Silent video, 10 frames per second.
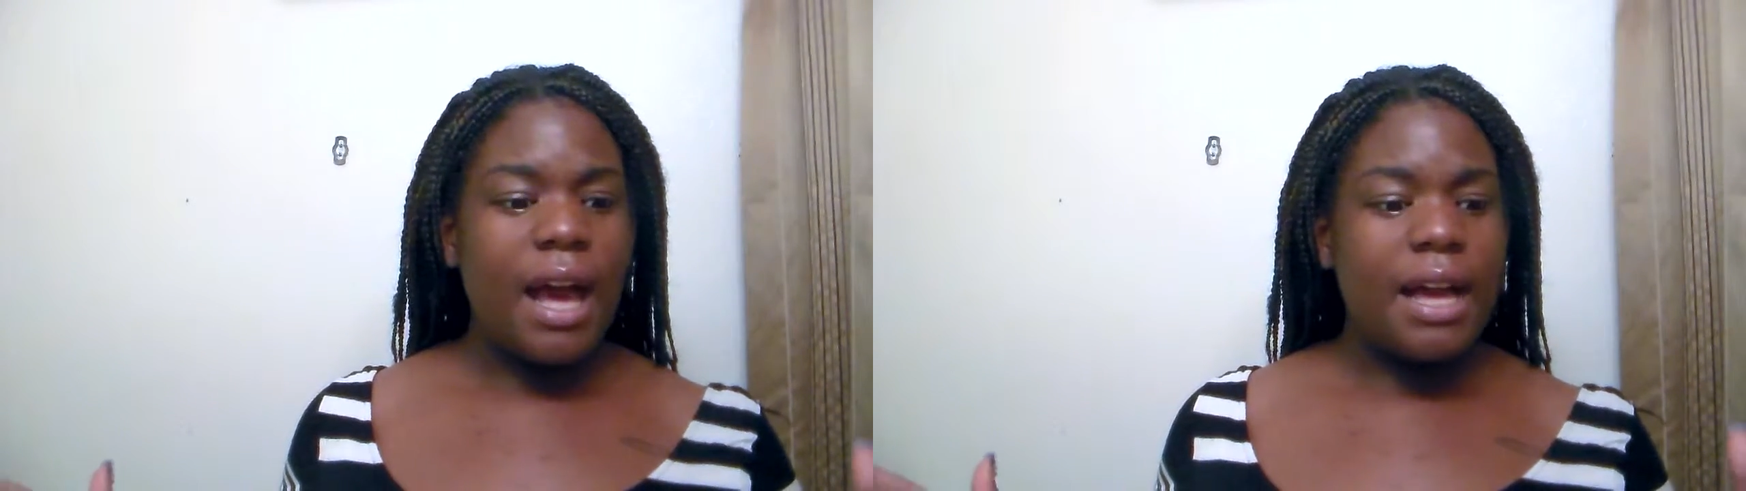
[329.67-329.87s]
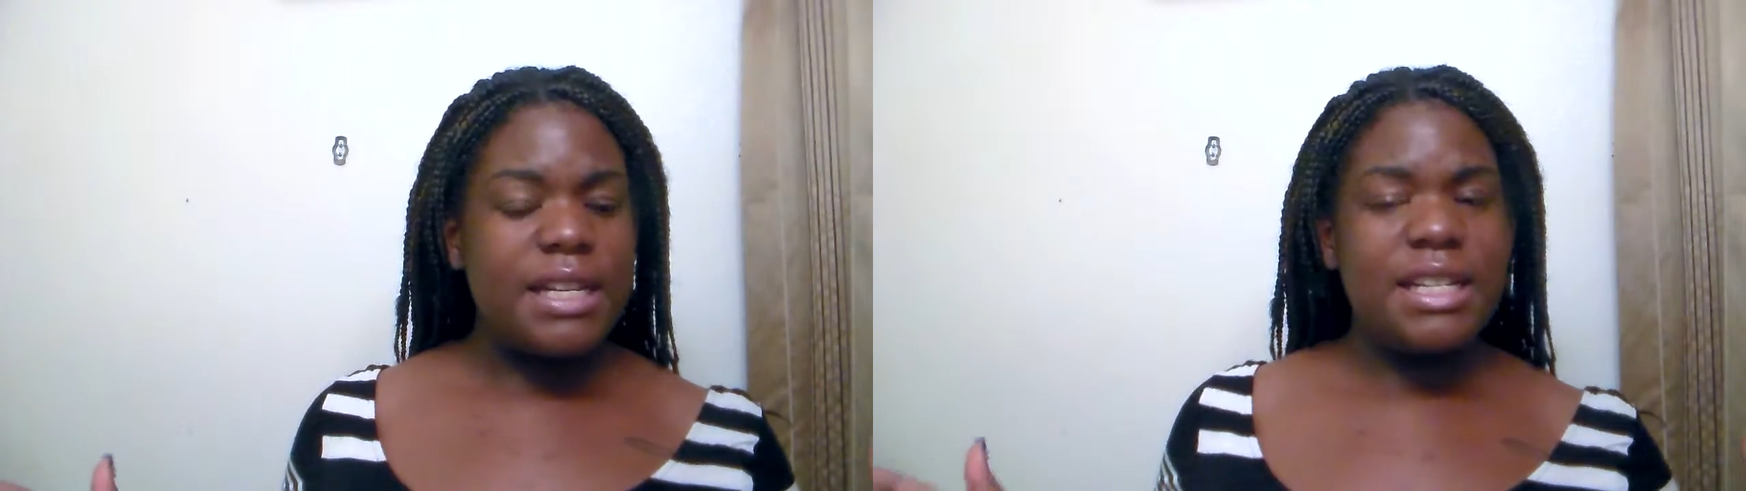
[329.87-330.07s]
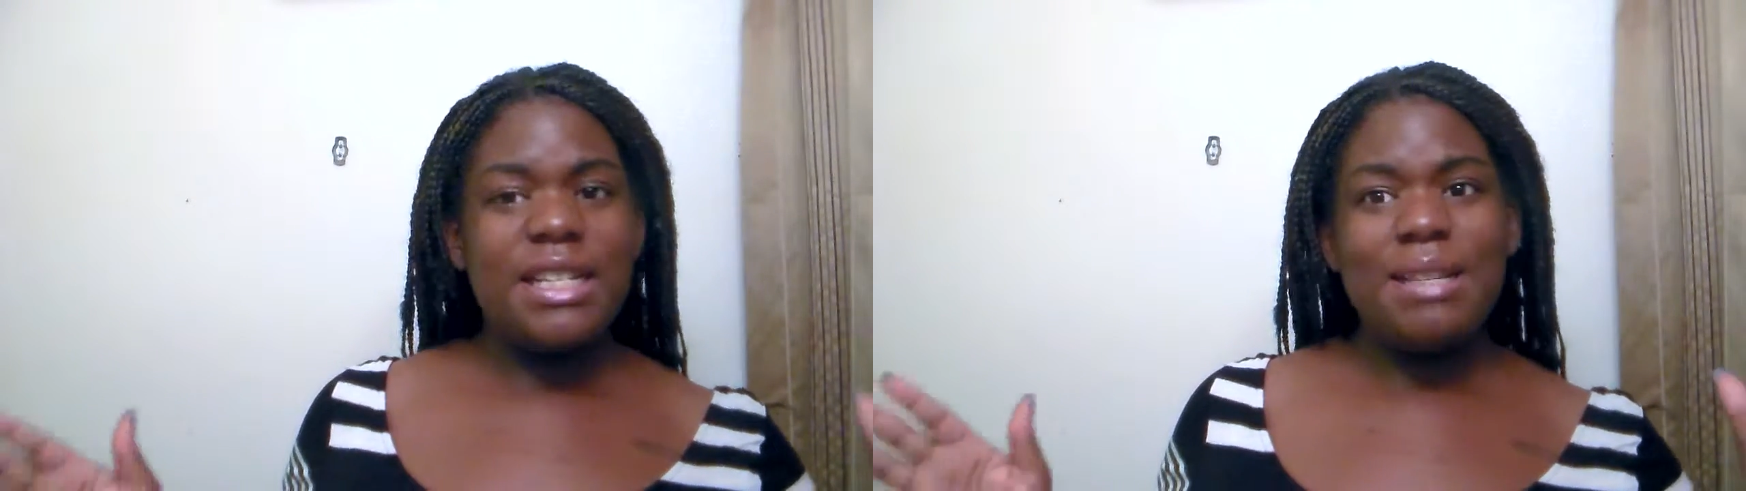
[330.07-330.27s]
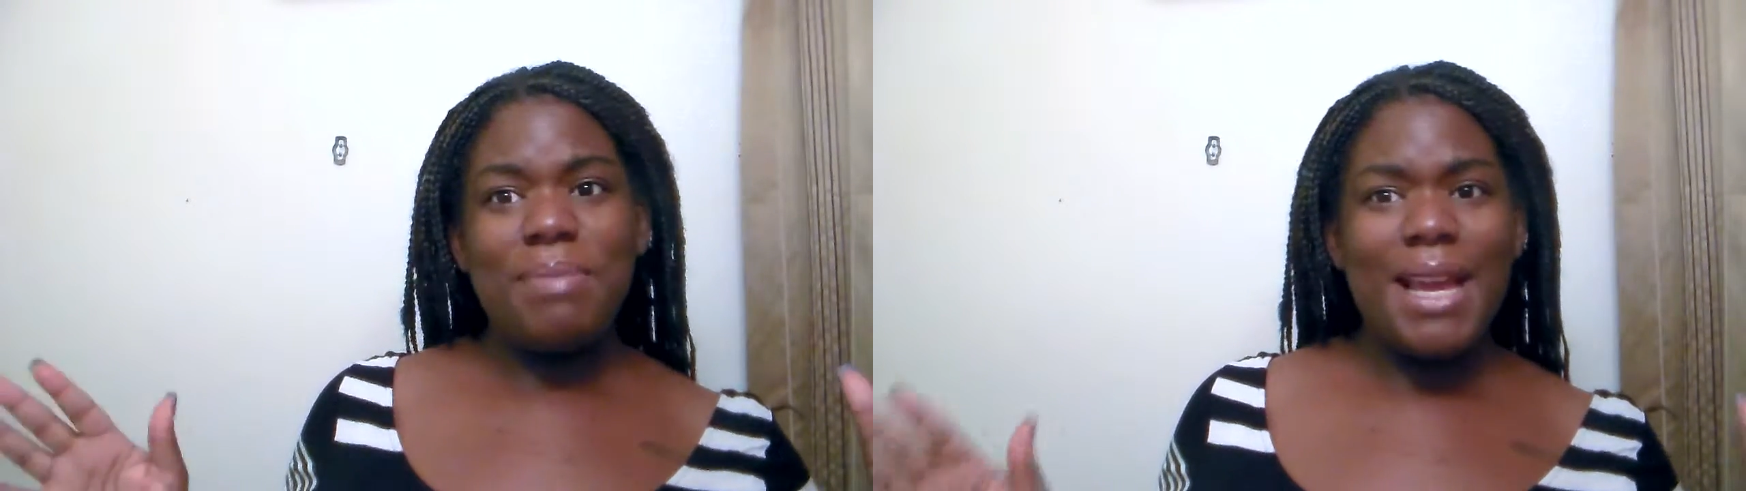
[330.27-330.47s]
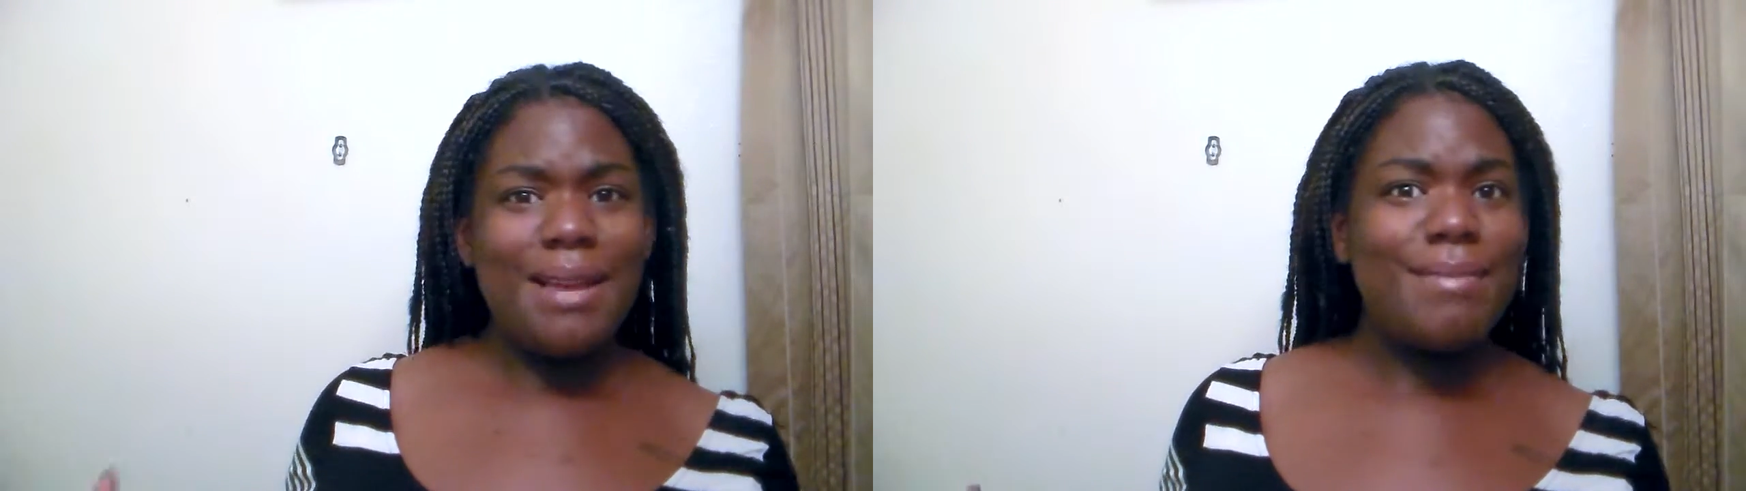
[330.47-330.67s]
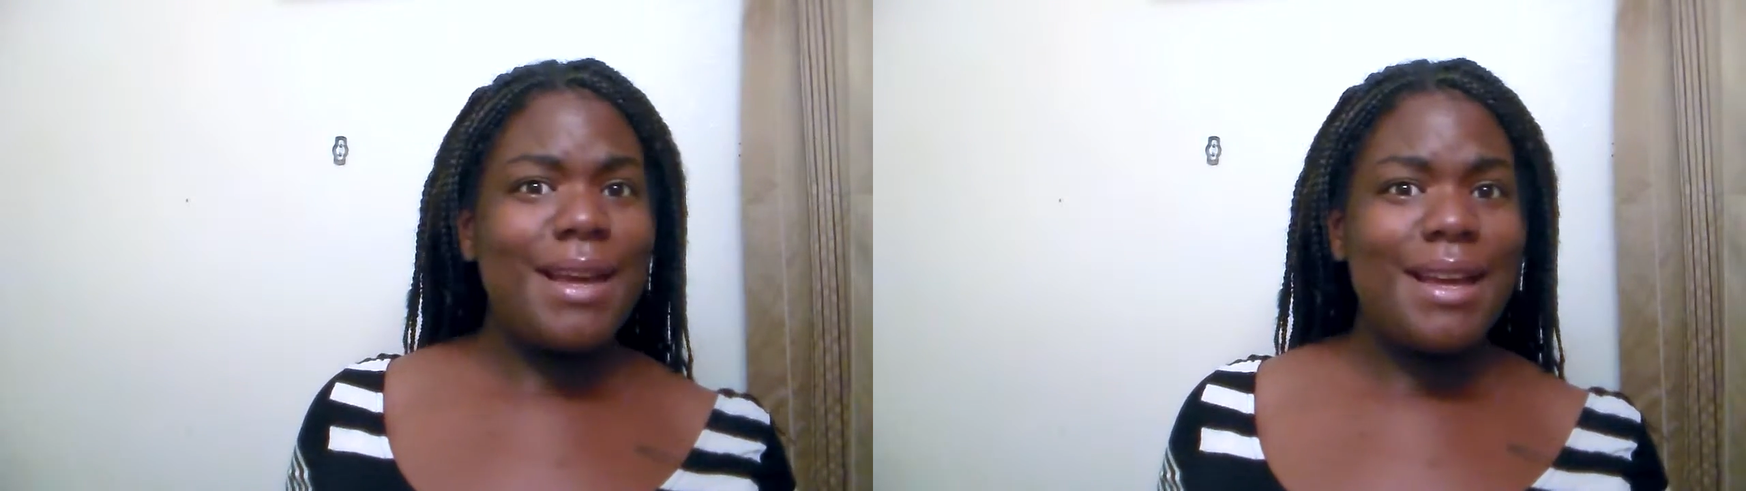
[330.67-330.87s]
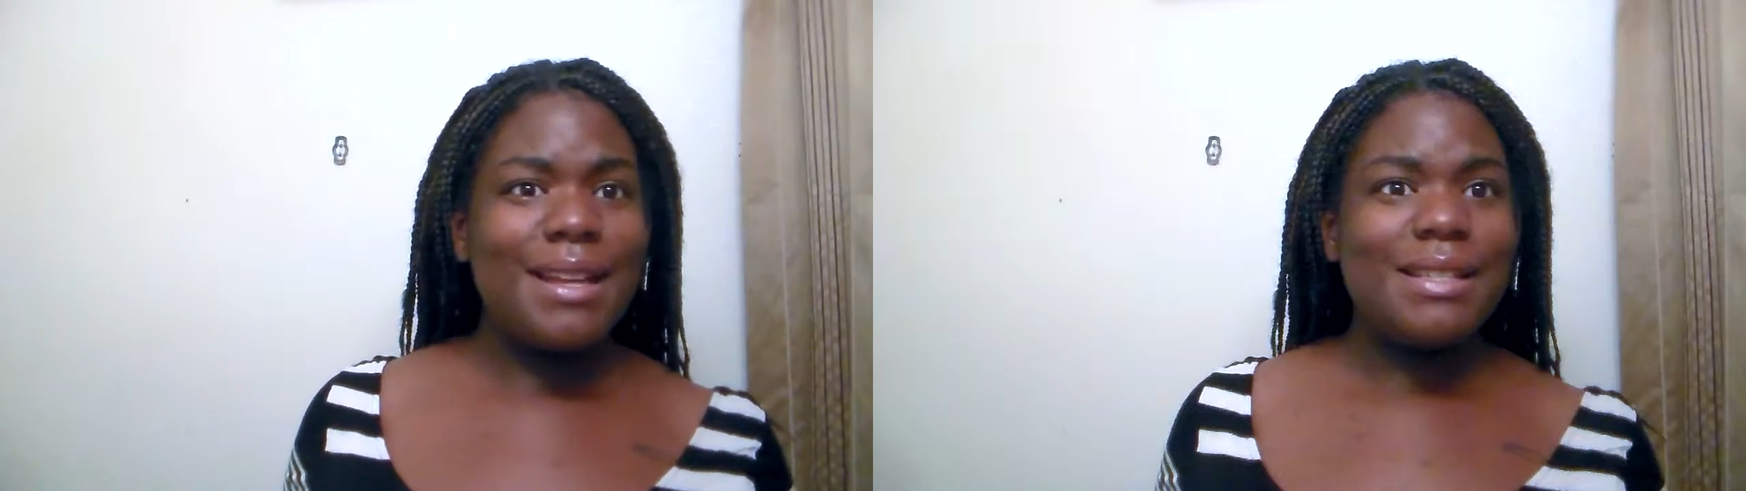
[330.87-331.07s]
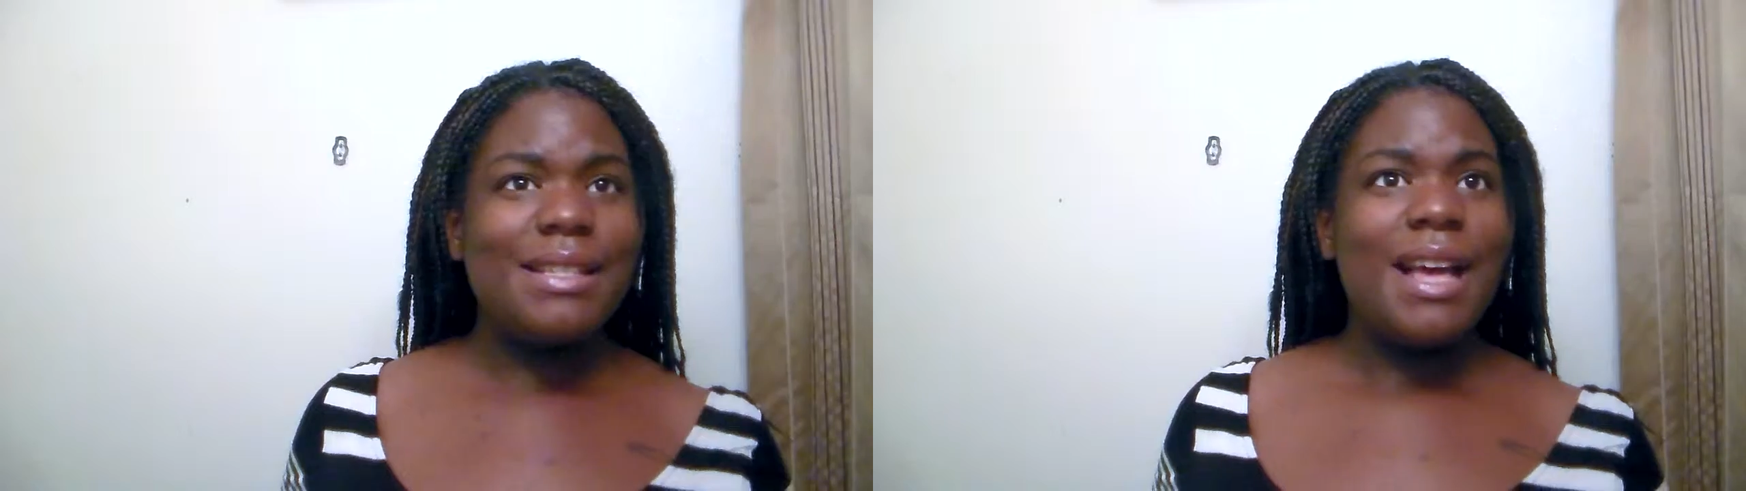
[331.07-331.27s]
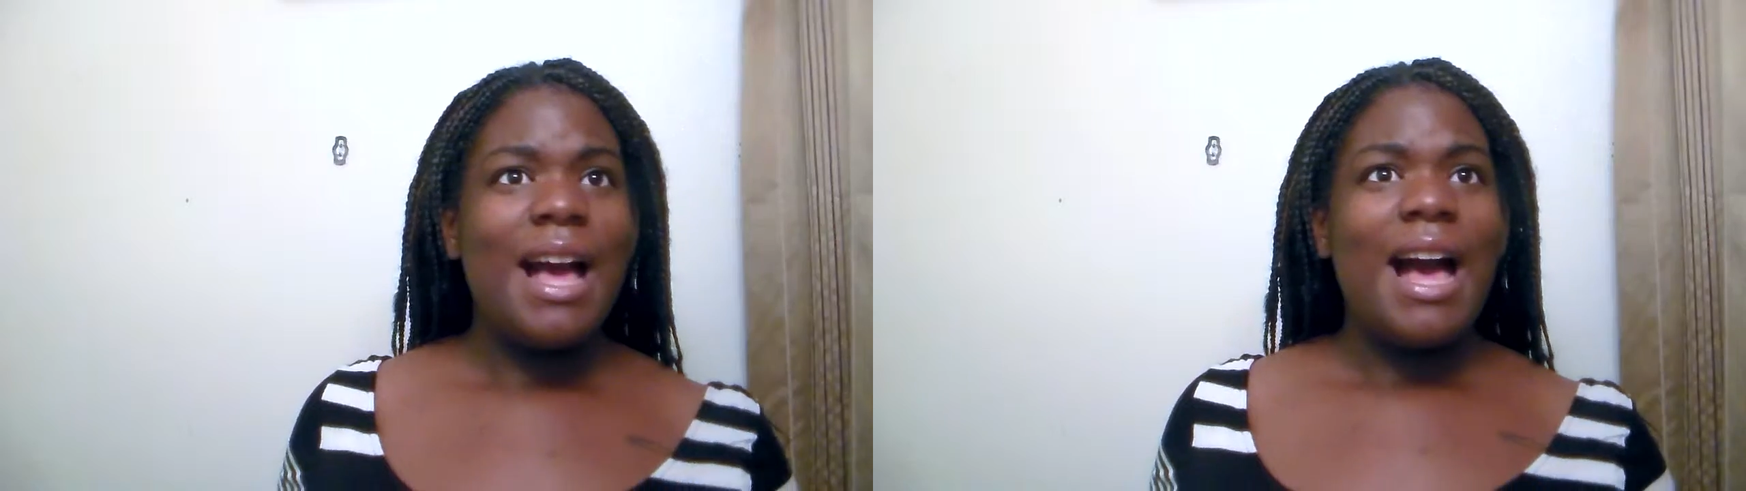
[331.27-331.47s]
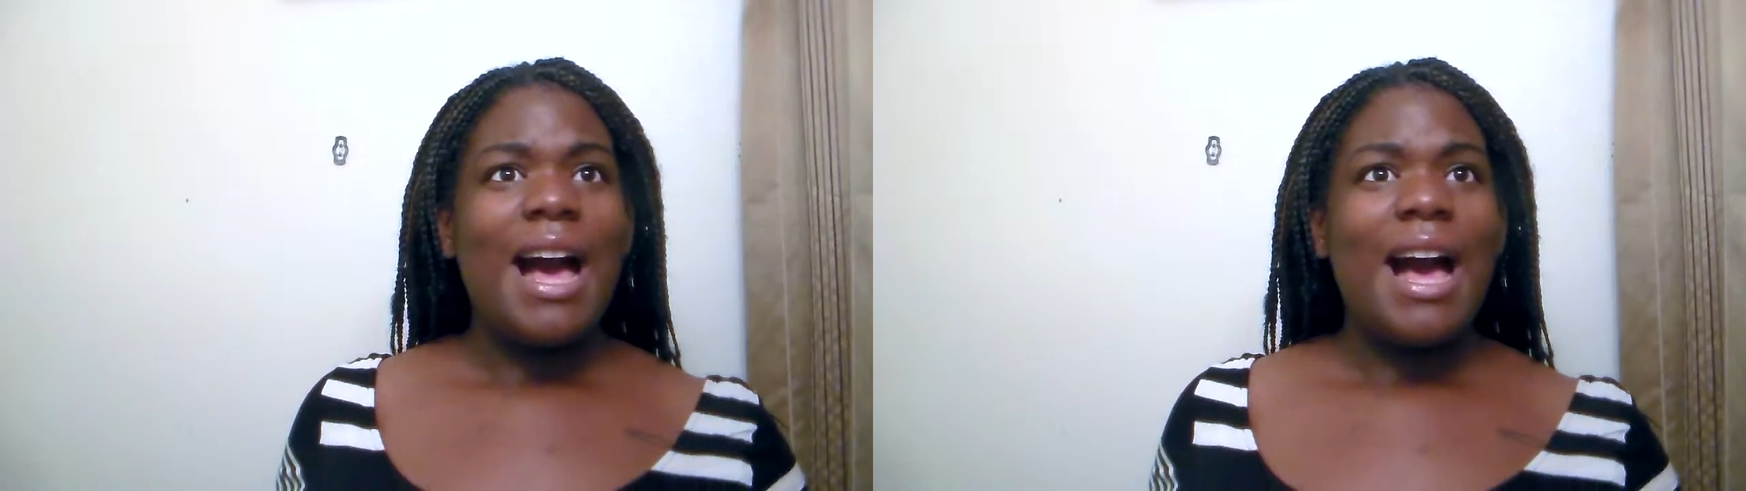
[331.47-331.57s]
I didn't need pain meds.